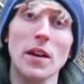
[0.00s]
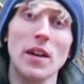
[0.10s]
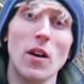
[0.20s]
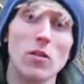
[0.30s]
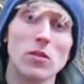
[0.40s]

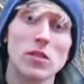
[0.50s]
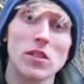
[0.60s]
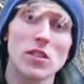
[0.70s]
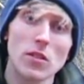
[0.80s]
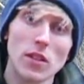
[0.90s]
It holds
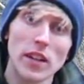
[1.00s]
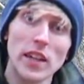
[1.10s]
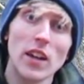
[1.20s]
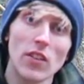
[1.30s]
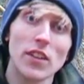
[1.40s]
the
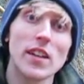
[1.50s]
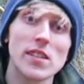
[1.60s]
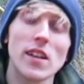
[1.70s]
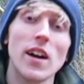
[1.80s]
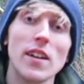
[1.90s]
heat on the
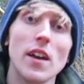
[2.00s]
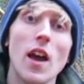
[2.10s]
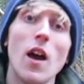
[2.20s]
inside,